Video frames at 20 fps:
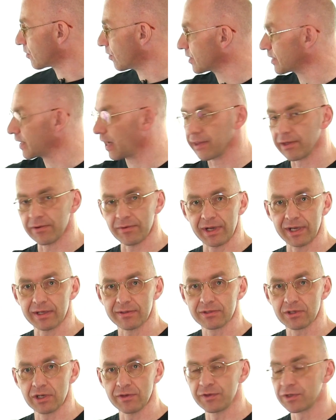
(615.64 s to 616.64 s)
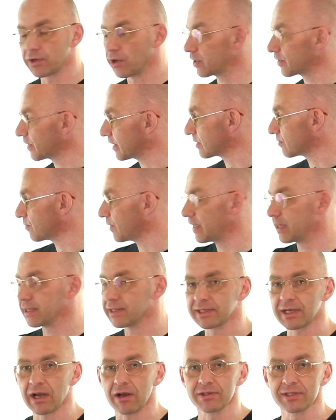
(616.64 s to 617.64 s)
of going the other way. So if oh, you're going okay. this way,
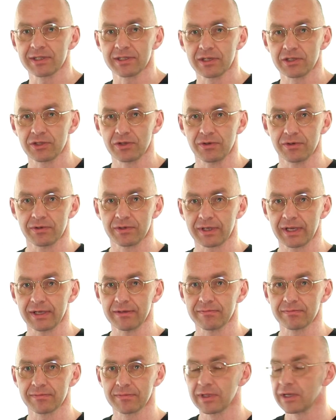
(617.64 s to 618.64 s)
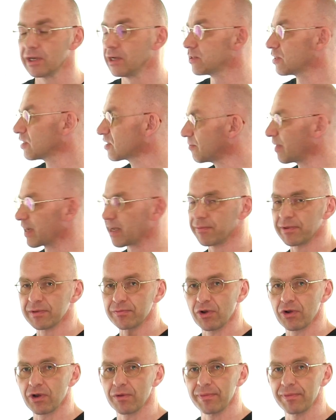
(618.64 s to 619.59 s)
it counts as a 2, okay? okay? Just to make it a bit more